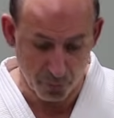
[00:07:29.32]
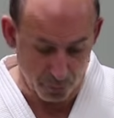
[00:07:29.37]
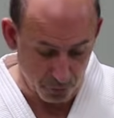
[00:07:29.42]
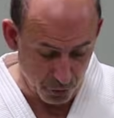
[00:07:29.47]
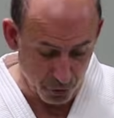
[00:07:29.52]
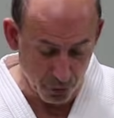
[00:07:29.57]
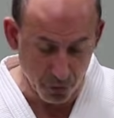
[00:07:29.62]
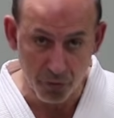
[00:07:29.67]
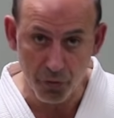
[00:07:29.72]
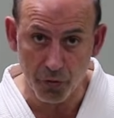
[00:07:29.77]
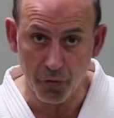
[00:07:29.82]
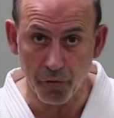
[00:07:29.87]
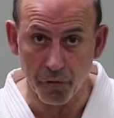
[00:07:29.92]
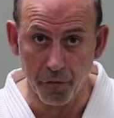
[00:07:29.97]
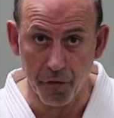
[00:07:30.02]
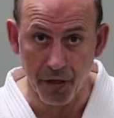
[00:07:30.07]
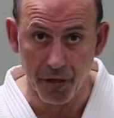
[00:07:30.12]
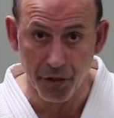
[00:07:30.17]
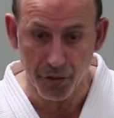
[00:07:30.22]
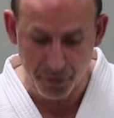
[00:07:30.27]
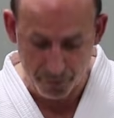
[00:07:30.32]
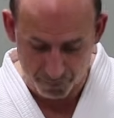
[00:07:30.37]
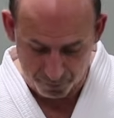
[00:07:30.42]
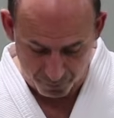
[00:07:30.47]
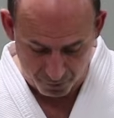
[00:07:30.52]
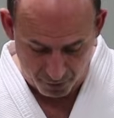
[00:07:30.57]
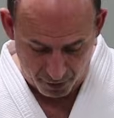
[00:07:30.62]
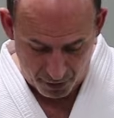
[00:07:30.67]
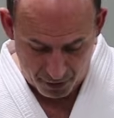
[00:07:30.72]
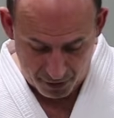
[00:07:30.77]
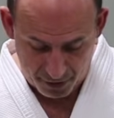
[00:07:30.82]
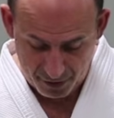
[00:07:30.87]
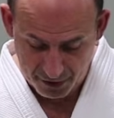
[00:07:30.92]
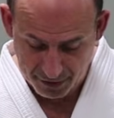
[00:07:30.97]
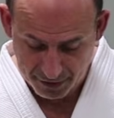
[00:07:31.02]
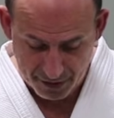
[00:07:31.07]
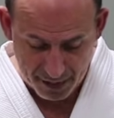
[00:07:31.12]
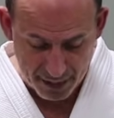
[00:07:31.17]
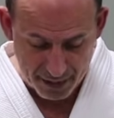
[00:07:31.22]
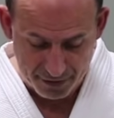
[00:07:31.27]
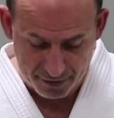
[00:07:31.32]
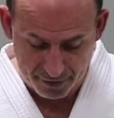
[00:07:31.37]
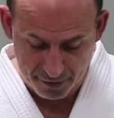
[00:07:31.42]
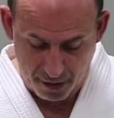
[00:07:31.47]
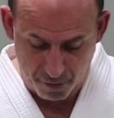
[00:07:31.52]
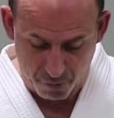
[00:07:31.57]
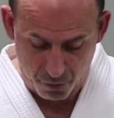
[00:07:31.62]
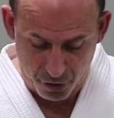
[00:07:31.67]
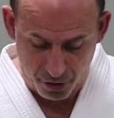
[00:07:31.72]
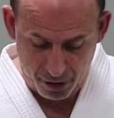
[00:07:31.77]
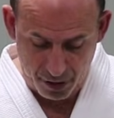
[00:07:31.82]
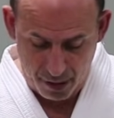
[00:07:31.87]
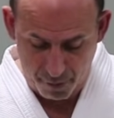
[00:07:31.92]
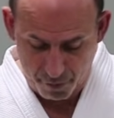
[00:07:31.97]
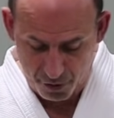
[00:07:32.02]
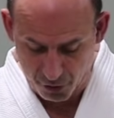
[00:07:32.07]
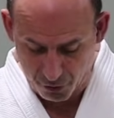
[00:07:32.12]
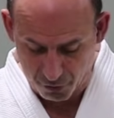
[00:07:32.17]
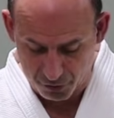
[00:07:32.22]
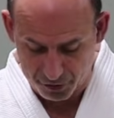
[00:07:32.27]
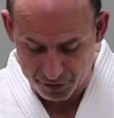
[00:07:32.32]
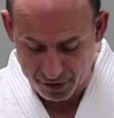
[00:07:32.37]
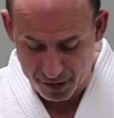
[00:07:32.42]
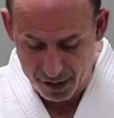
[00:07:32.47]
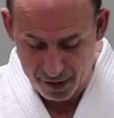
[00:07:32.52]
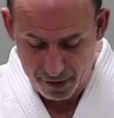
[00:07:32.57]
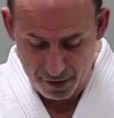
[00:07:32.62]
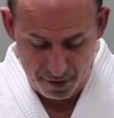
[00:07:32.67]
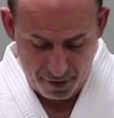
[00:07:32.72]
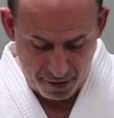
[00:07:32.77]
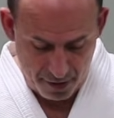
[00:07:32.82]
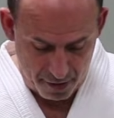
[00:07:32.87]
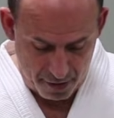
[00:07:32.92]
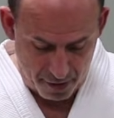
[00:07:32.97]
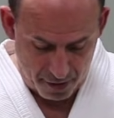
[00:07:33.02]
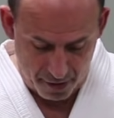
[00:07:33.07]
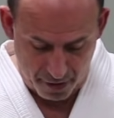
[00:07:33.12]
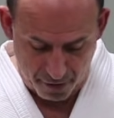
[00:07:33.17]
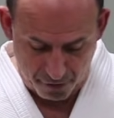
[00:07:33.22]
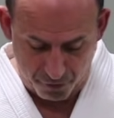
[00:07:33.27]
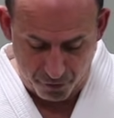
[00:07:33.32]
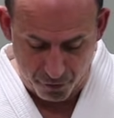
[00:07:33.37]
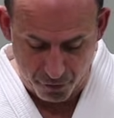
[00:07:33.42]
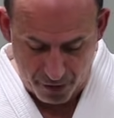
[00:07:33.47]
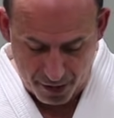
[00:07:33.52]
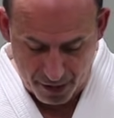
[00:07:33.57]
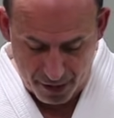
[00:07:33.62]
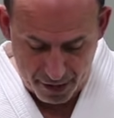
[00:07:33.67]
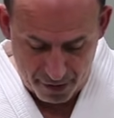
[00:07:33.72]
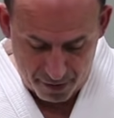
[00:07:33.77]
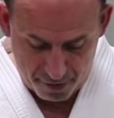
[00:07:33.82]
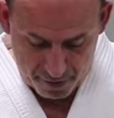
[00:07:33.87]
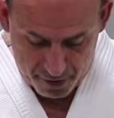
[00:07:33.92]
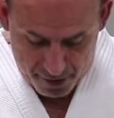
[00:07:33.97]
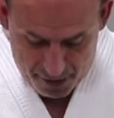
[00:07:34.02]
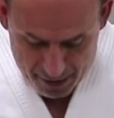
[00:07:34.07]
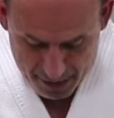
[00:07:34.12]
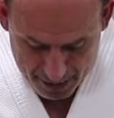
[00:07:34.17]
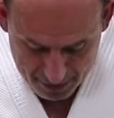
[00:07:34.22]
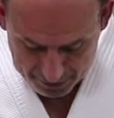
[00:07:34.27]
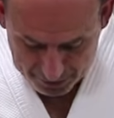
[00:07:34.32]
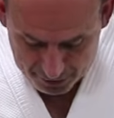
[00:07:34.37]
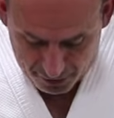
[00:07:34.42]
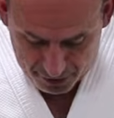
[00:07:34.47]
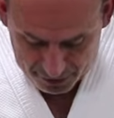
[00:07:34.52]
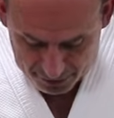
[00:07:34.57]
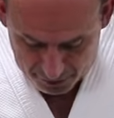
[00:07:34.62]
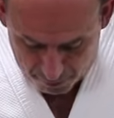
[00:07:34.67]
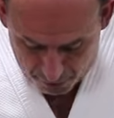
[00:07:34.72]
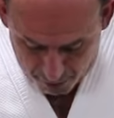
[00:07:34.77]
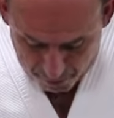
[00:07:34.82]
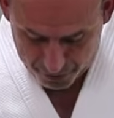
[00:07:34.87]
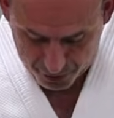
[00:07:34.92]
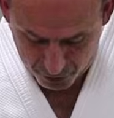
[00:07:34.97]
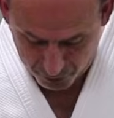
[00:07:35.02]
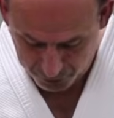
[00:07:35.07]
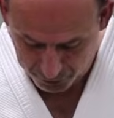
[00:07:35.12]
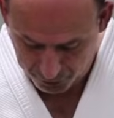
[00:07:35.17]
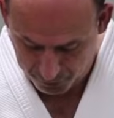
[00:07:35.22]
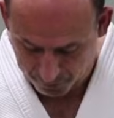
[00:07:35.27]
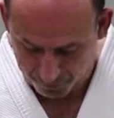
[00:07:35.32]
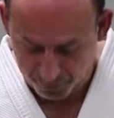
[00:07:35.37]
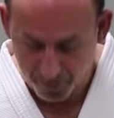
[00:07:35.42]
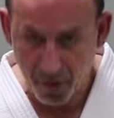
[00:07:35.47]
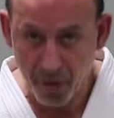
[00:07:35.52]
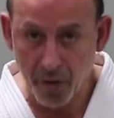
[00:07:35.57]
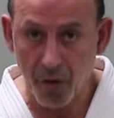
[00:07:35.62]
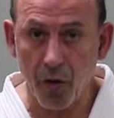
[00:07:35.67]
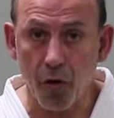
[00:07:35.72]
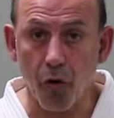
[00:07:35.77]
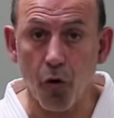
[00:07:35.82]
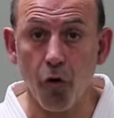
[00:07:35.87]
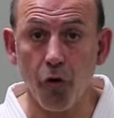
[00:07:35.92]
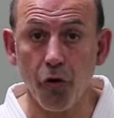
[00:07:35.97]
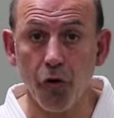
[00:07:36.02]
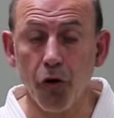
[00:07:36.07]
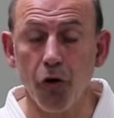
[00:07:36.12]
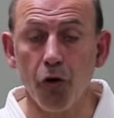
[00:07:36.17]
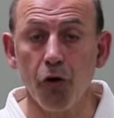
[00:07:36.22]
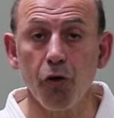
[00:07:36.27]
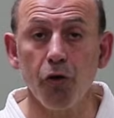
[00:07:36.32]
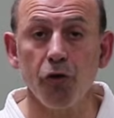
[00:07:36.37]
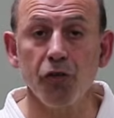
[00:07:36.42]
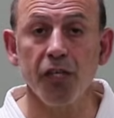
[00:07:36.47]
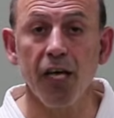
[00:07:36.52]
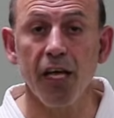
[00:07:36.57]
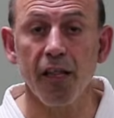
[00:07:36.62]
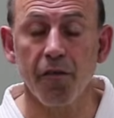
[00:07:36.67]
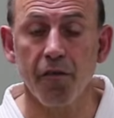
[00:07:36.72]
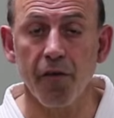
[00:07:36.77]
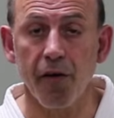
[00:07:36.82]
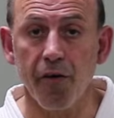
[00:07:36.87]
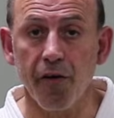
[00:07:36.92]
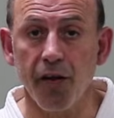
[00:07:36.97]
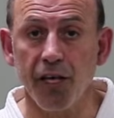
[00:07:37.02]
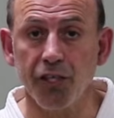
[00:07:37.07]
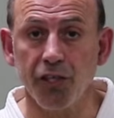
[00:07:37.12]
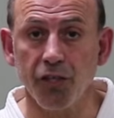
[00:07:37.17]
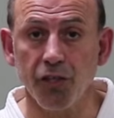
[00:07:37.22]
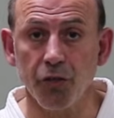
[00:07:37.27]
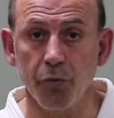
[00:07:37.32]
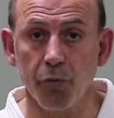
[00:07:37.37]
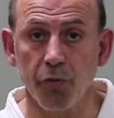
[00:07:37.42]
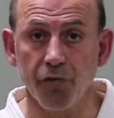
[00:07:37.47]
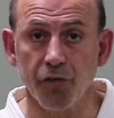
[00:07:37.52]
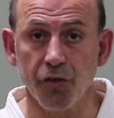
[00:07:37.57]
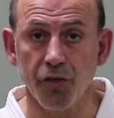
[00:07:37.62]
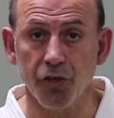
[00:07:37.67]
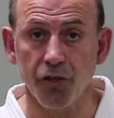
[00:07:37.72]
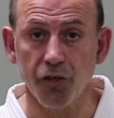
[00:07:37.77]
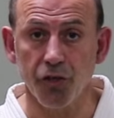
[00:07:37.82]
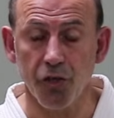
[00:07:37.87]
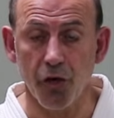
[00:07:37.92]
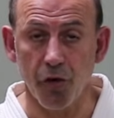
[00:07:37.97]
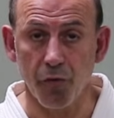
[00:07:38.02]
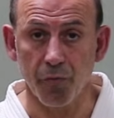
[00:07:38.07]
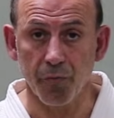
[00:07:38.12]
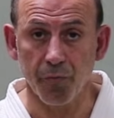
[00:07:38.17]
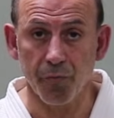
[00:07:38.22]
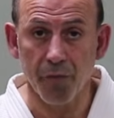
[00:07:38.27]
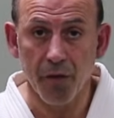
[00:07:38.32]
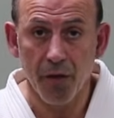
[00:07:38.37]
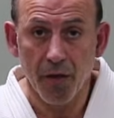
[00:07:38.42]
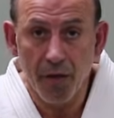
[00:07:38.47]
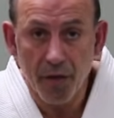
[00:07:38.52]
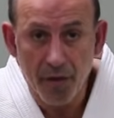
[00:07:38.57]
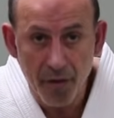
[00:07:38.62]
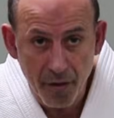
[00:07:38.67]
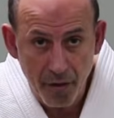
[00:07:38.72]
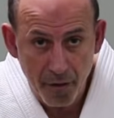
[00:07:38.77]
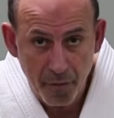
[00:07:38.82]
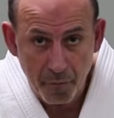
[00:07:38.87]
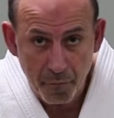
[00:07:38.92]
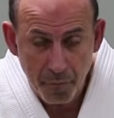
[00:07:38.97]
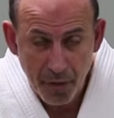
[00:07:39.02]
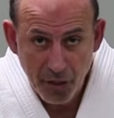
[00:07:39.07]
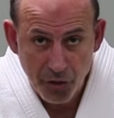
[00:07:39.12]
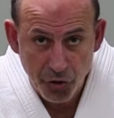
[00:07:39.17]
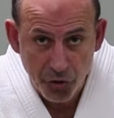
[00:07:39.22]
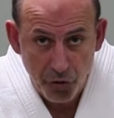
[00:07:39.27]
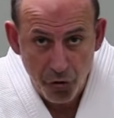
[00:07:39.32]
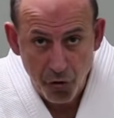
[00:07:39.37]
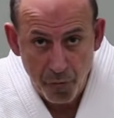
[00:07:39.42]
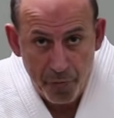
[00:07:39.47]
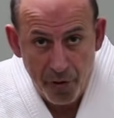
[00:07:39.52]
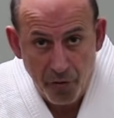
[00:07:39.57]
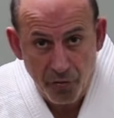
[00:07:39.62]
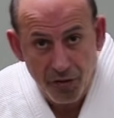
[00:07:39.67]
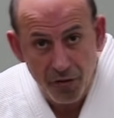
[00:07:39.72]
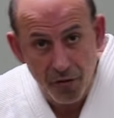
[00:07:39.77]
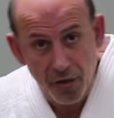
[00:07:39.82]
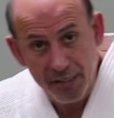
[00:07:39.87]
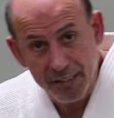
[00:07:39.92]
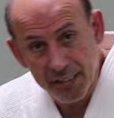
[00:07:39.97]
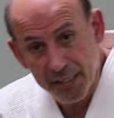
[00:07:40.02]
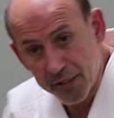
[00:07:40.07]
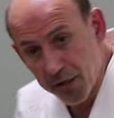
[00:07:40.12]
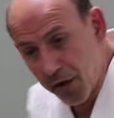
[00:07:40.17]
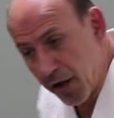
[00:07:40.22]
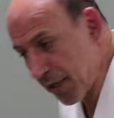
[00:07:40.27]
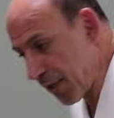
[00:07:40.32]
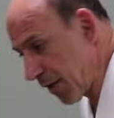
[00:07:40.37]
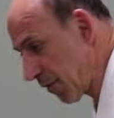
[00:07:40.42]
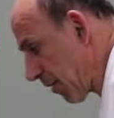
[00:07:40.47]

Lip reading: to finish. In this case, I'm going to come across here, through here, and tighten my belt, or you can use the other variations we've just shown. Make sure your belt's nice and tidy